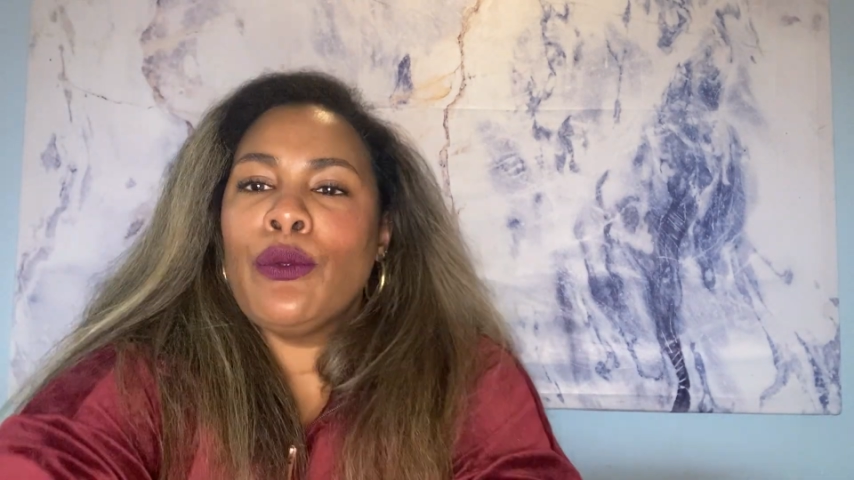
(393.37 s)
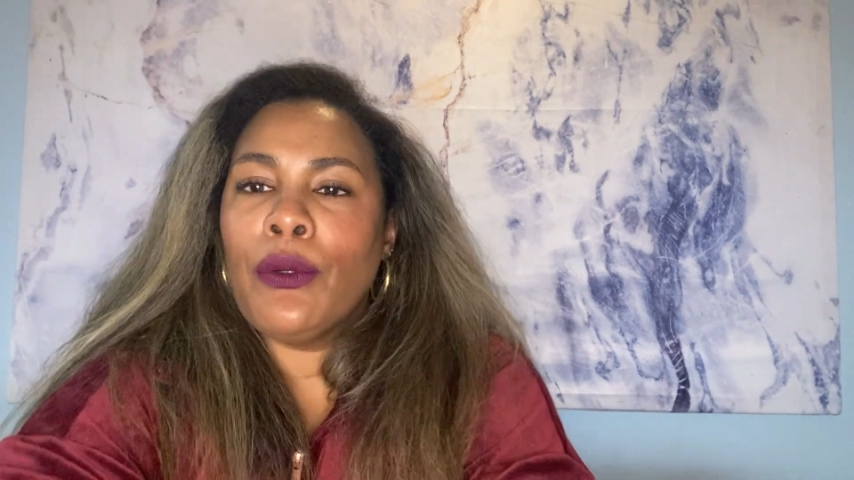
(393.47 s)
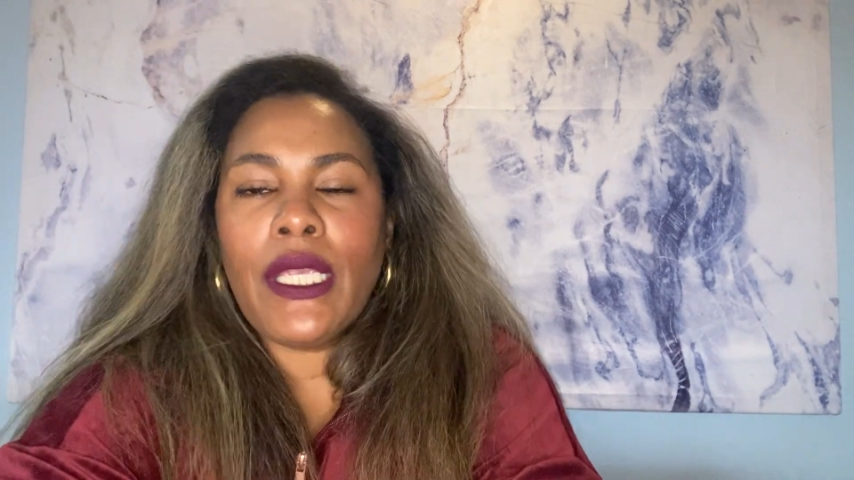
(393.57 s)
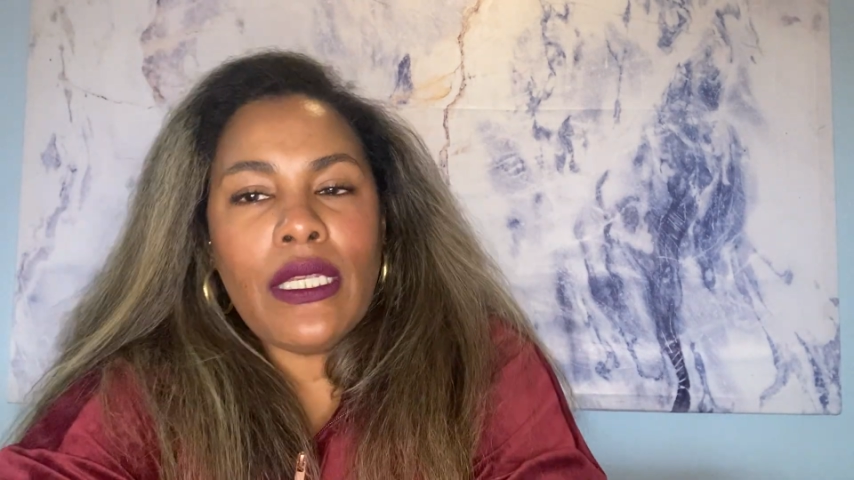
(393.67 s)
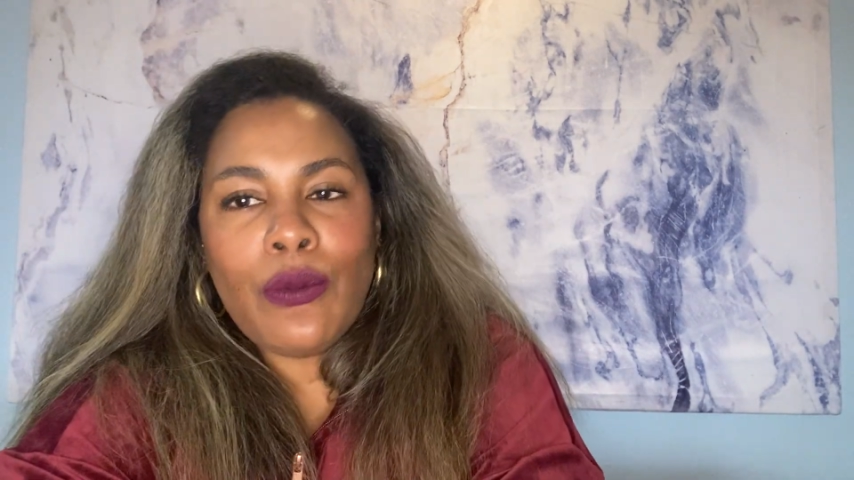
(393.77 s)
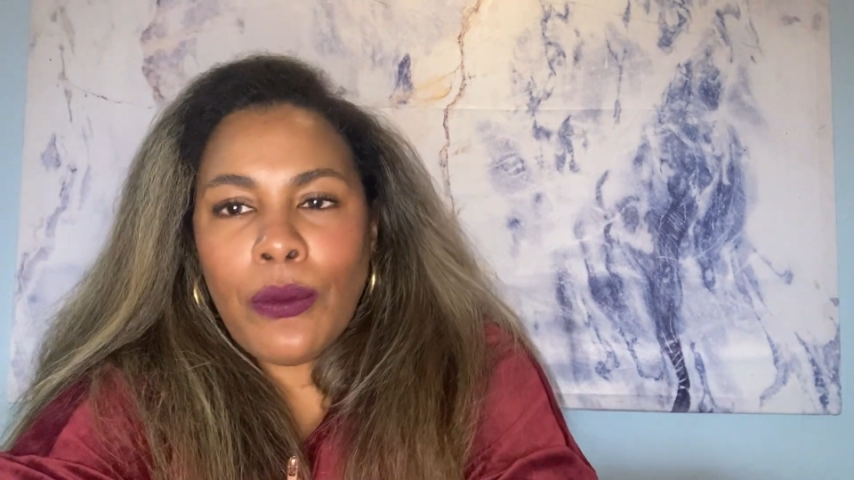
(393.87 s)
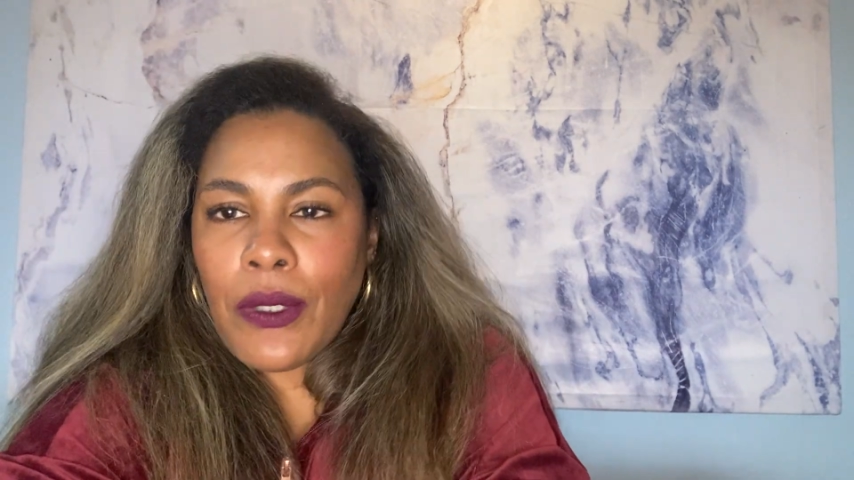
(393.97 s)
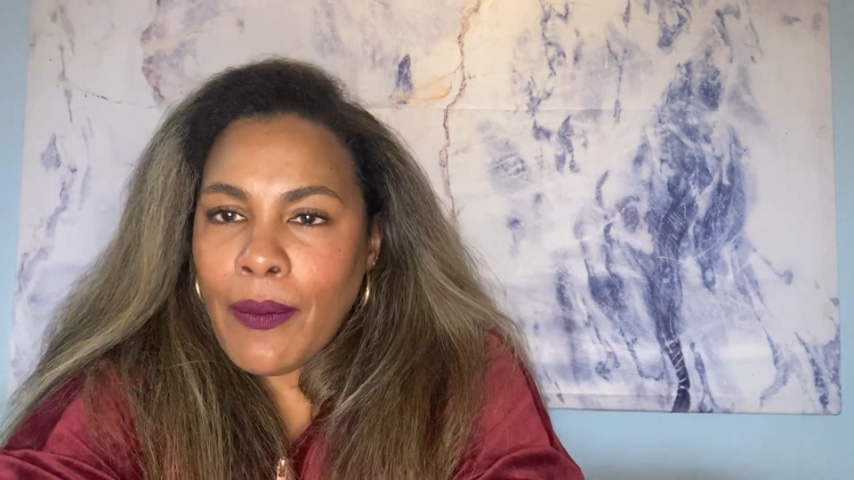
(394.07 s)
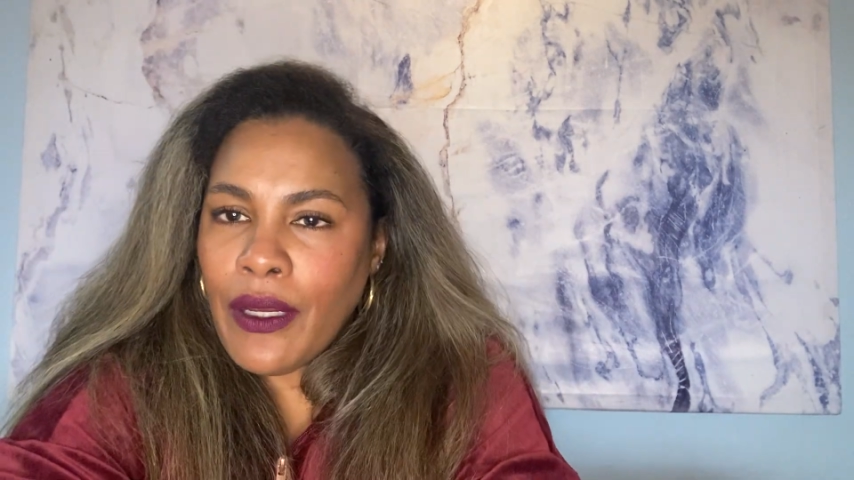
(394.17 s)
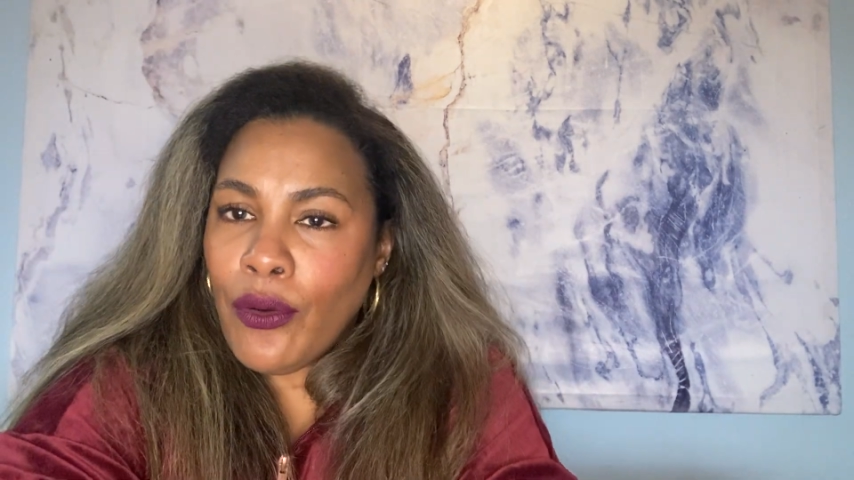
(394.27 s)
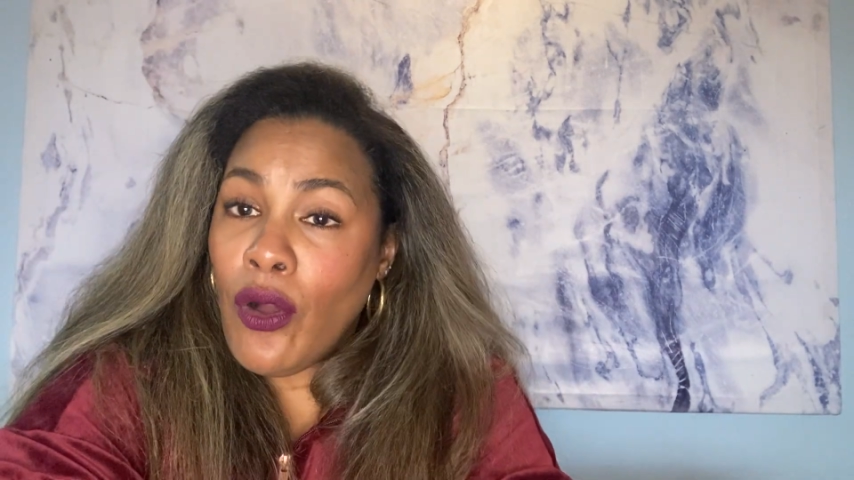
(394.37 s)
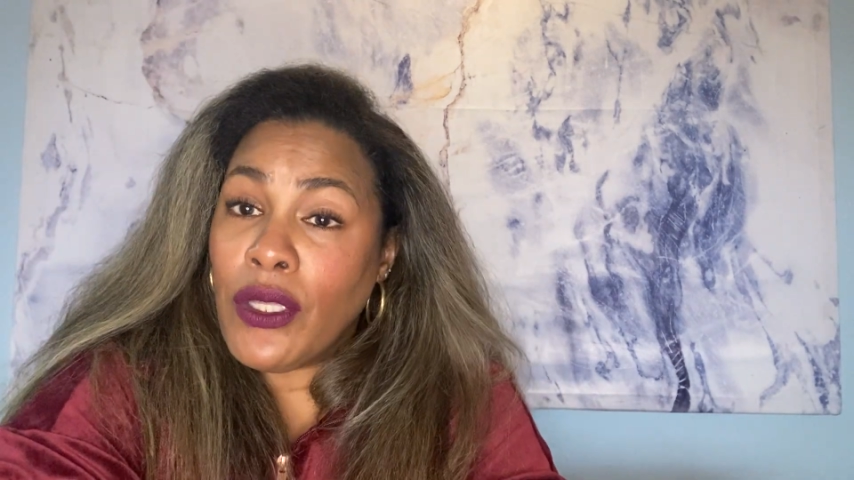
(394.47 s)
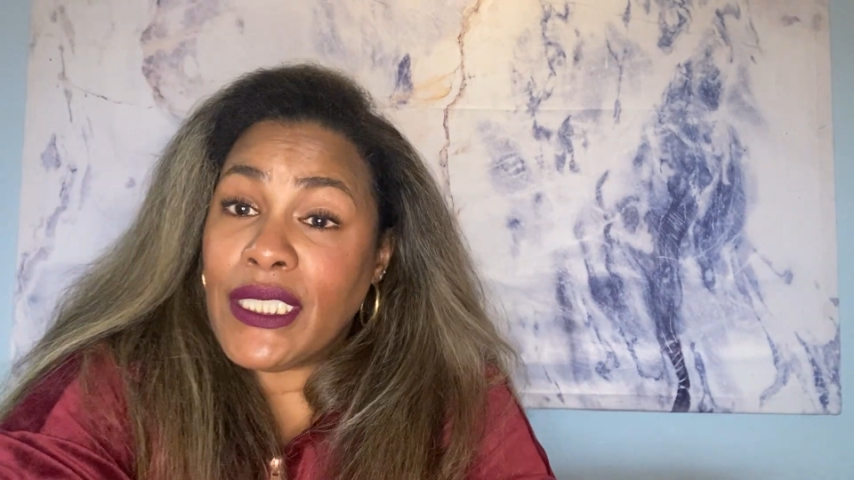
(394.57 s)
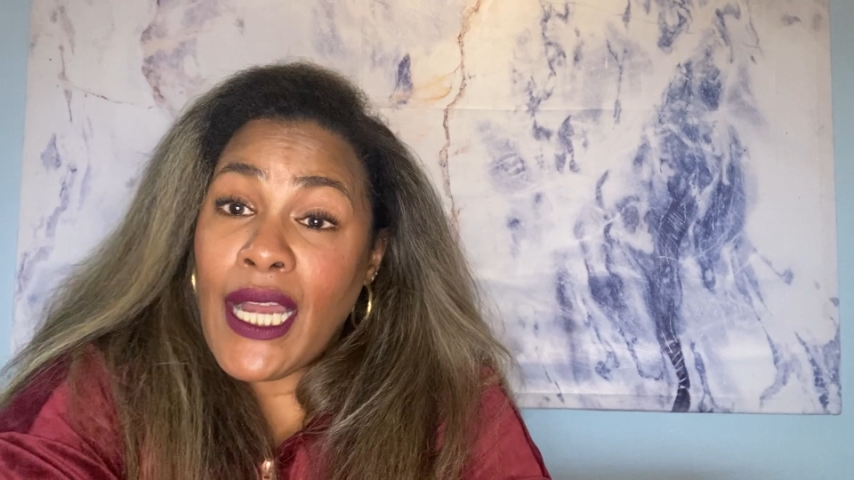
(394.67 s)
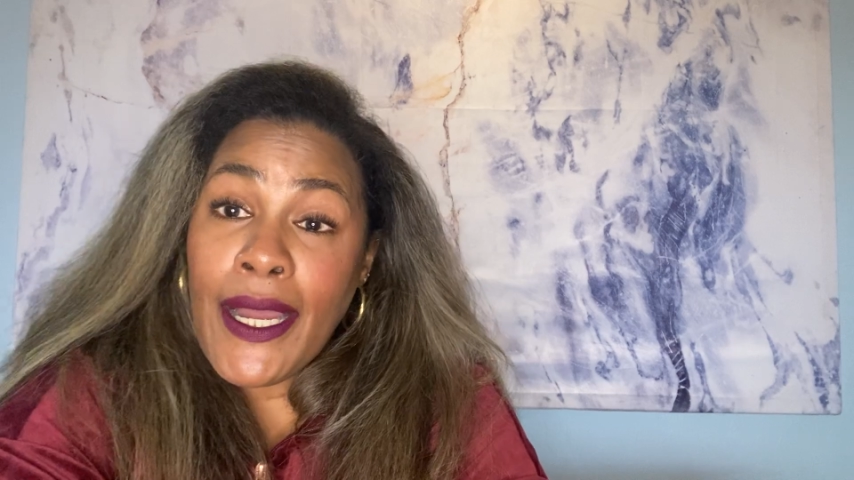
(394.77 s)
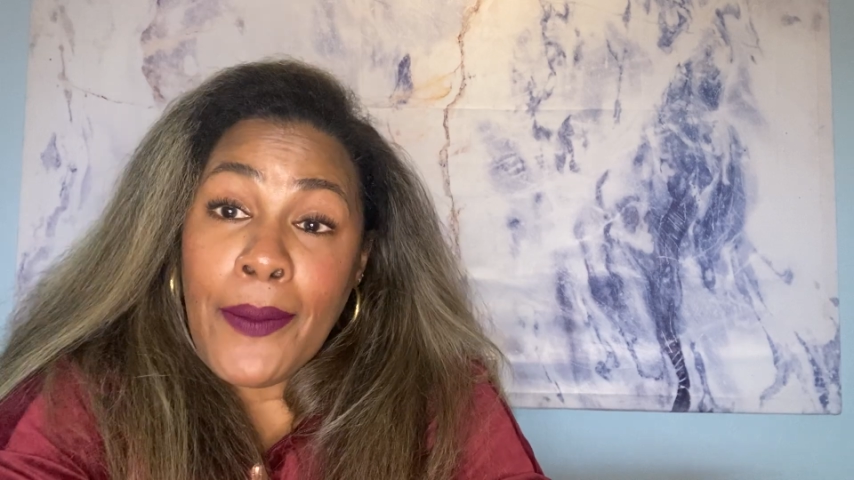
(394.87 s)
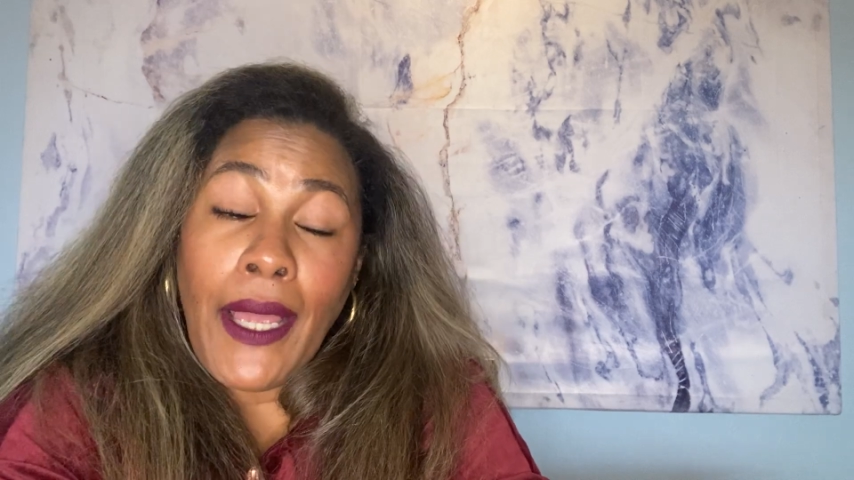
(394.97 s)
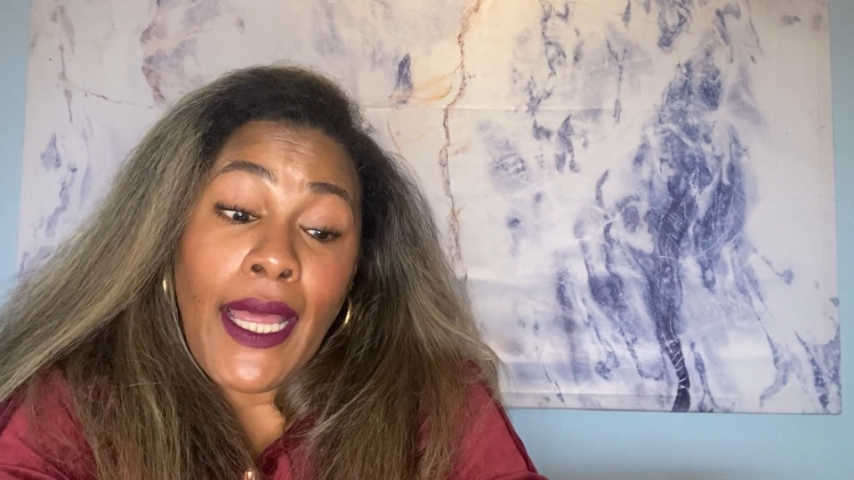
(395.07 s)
we were kids, we would come out here all the time.